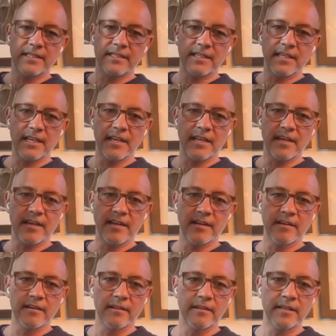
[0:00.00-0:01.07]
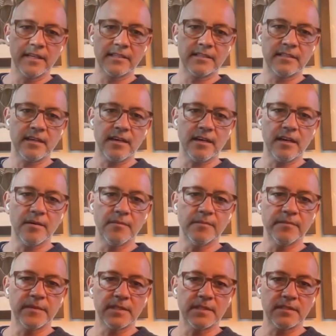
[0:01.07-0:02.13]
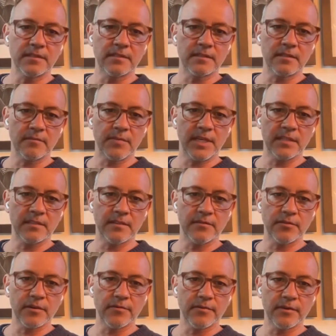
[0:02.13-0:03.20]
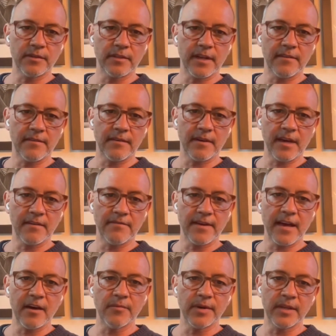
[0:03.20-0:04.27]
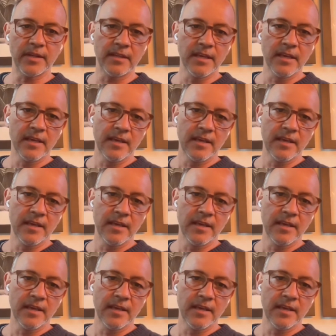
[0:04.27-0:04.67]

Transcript: sitting here. That's um, this is a piece of driftwood that I I found, but